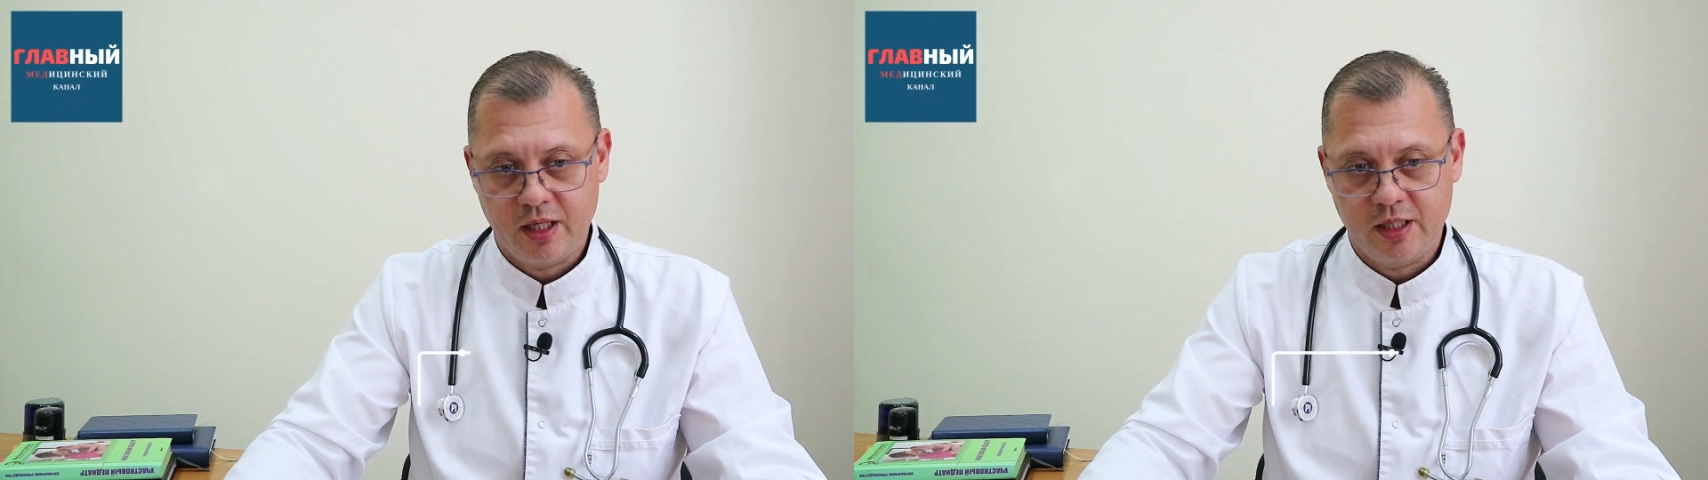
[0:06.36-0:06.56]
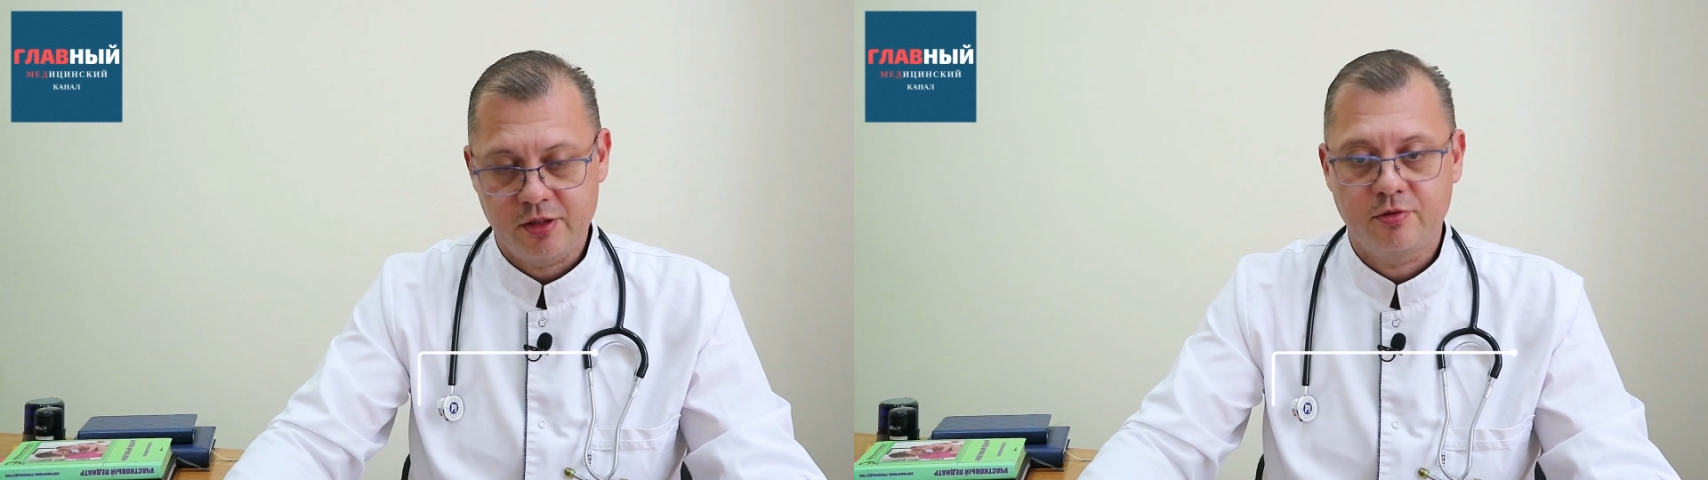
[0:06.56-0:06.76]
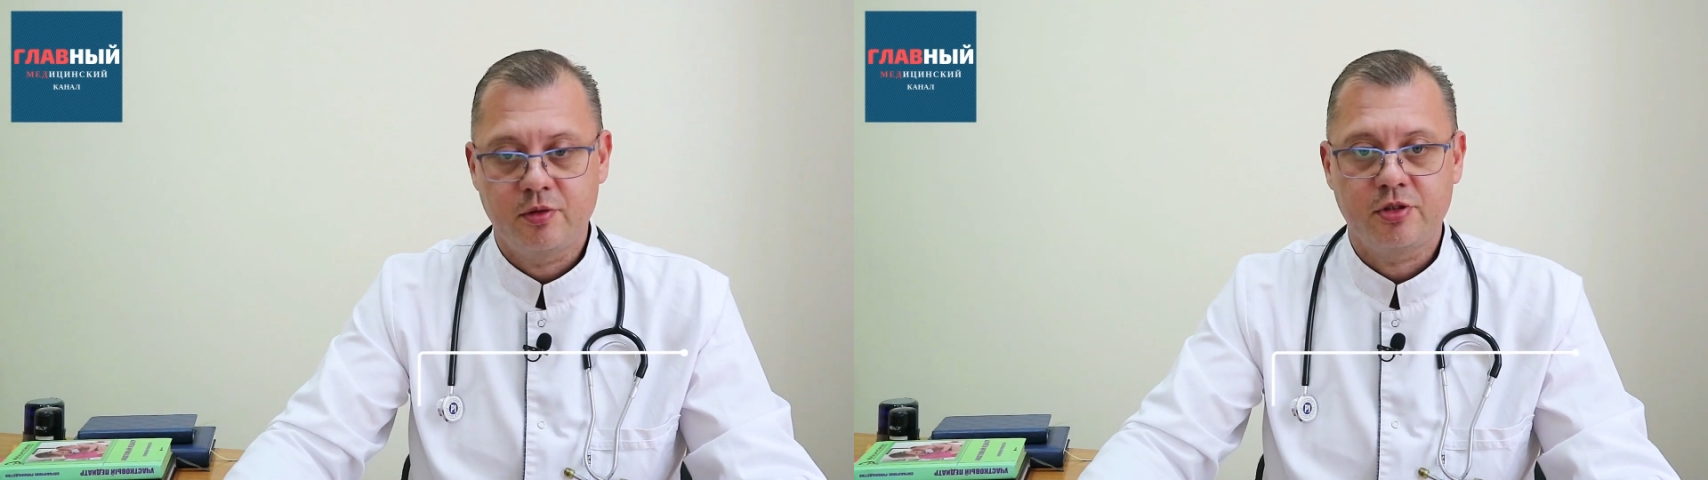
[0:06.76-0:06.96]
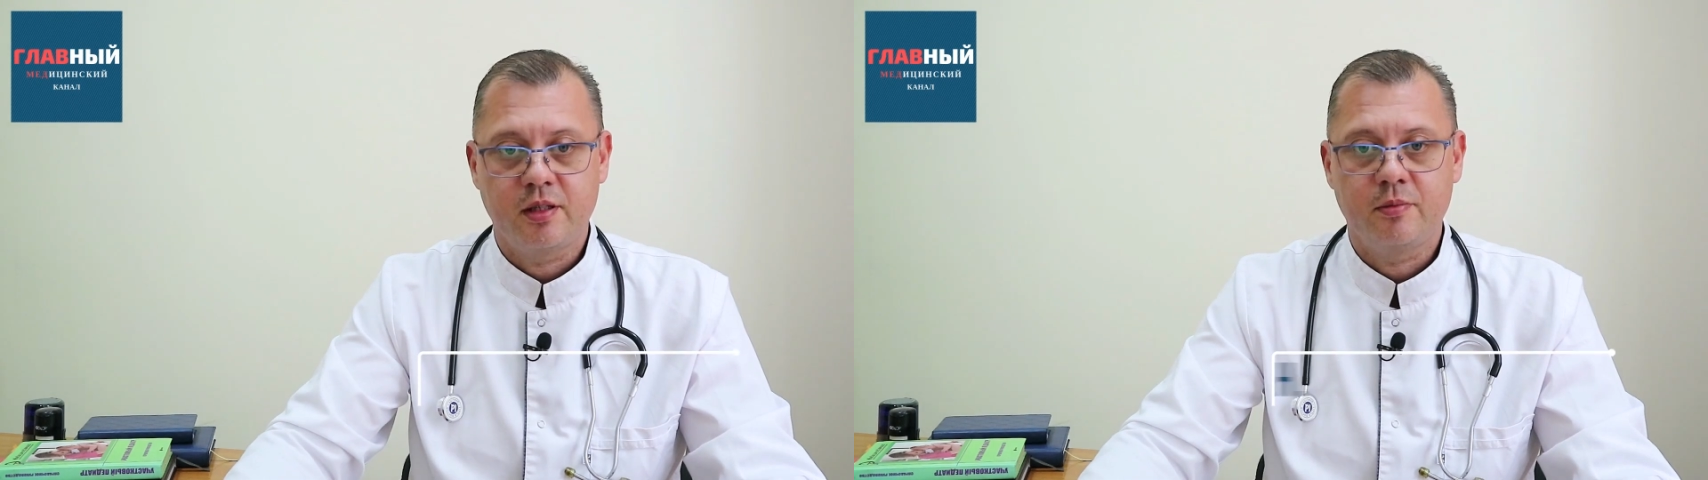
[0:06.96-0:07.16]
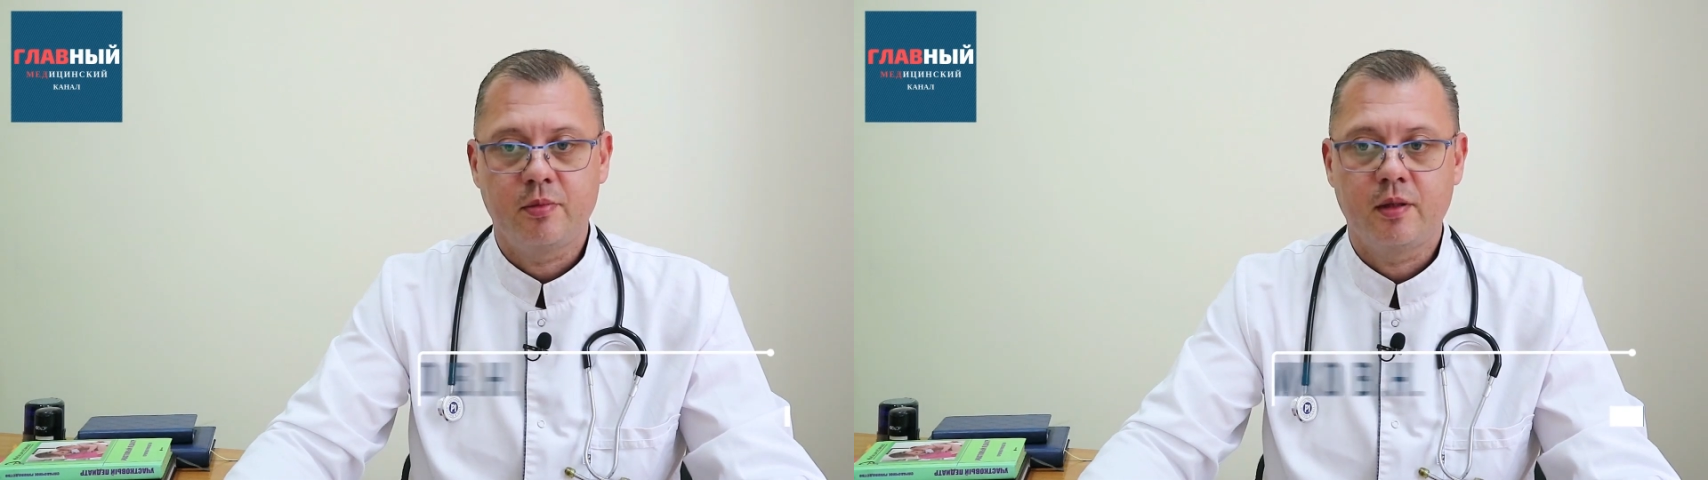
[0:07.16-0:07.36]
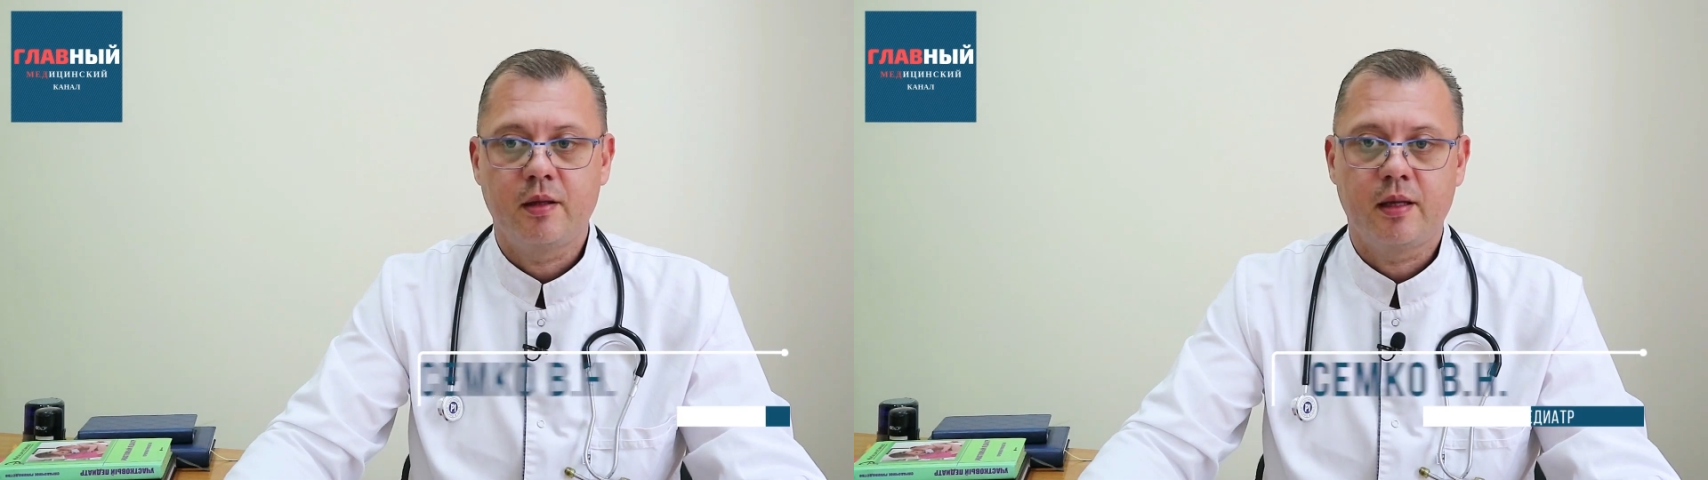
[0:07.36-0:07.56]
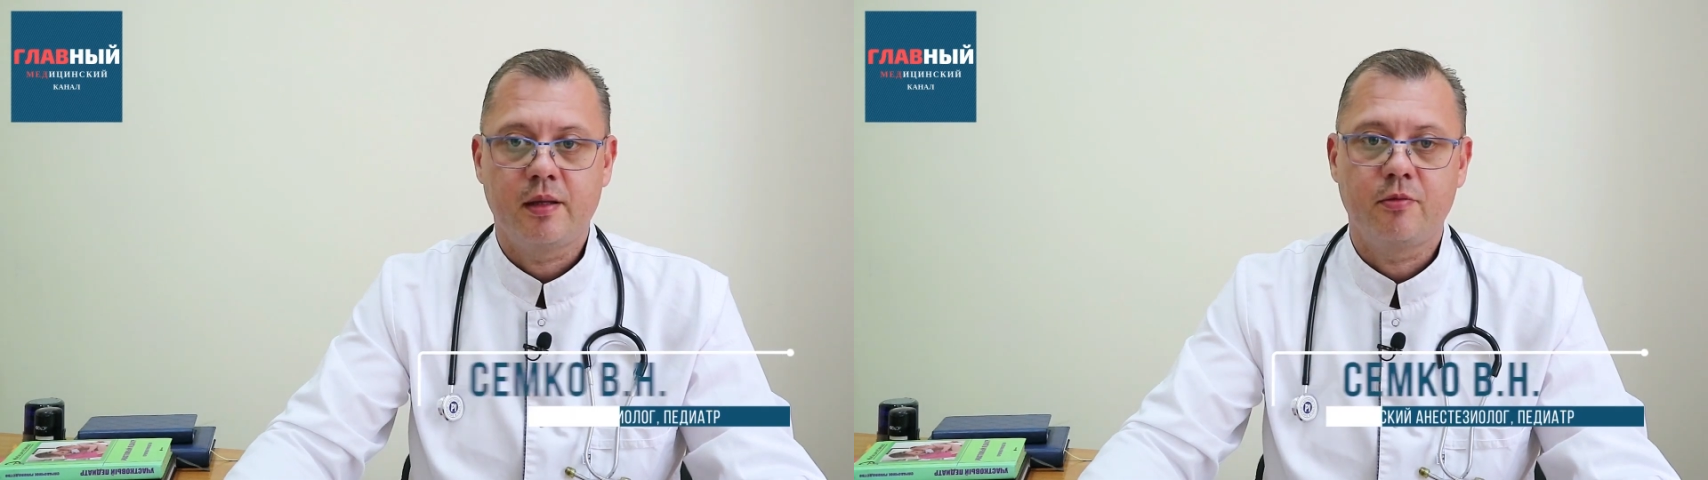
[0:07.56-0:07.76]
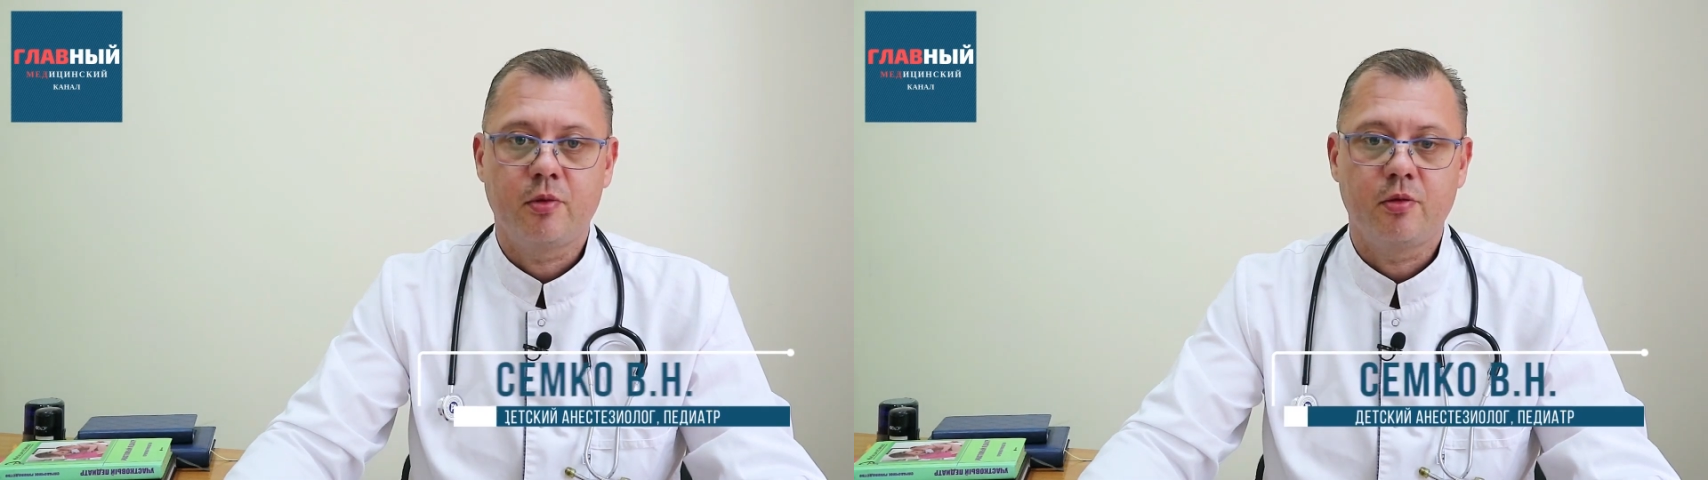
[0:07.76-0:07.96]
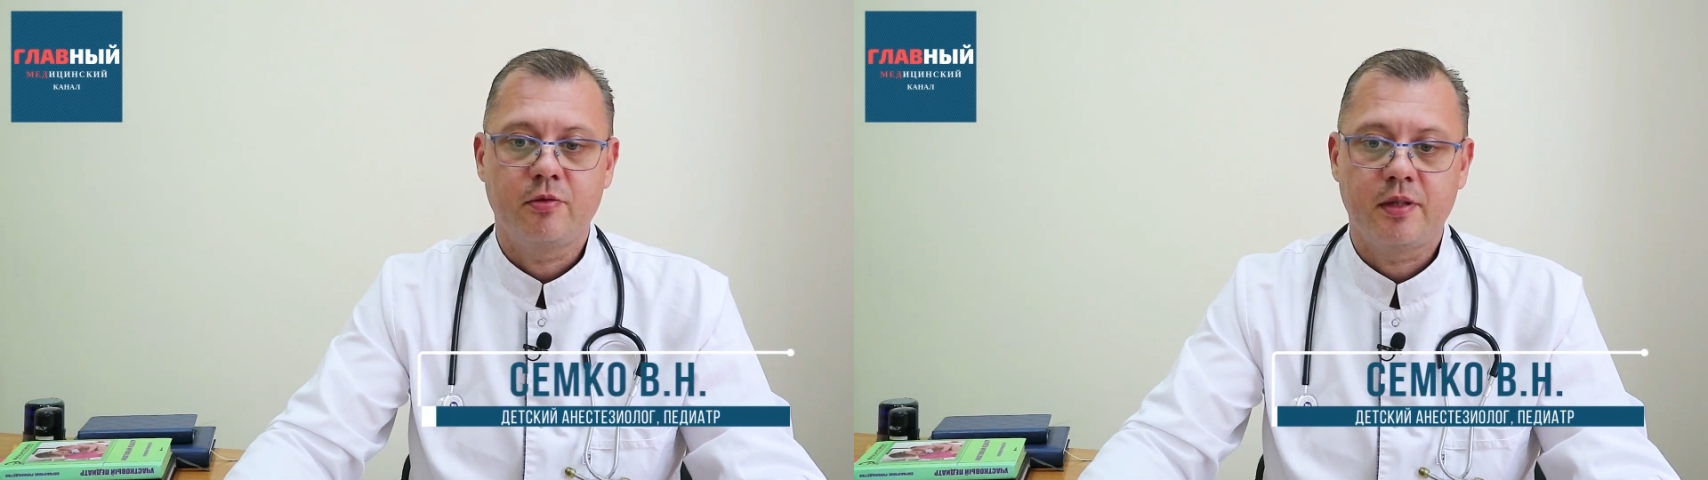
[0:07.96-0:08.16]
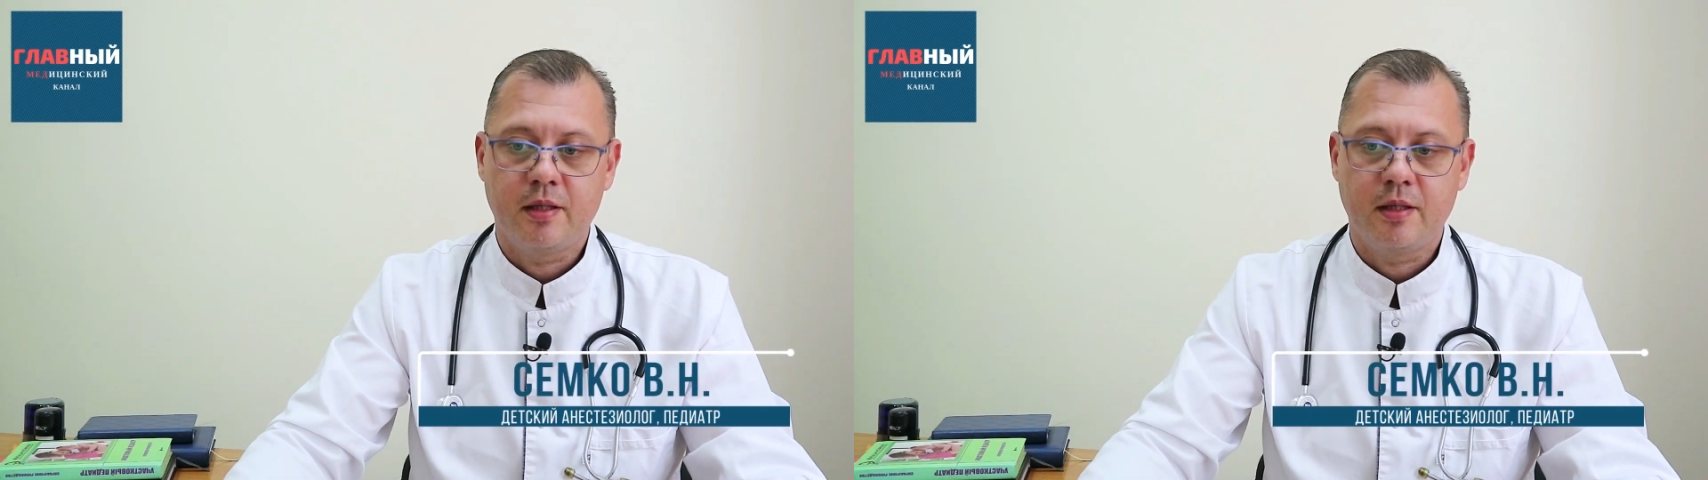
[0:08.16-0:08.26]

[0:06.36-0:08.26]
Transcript: aid for sunburn involves